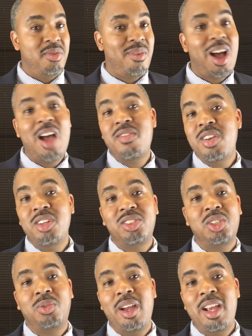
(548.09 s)
5 years
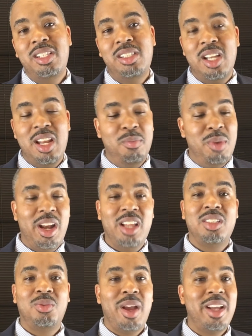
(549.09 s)
to waste and
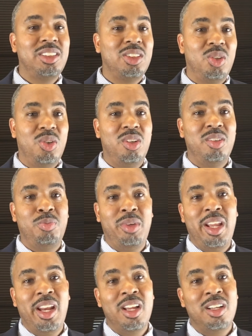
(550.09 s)
money to waste on
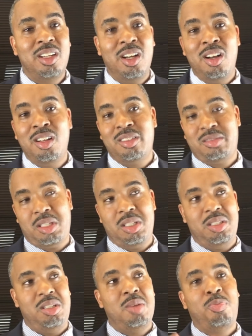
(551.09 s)
getting
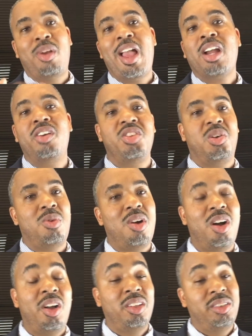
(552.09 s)
a plaque on your
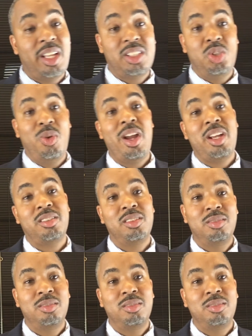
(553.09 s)
wall, that's great.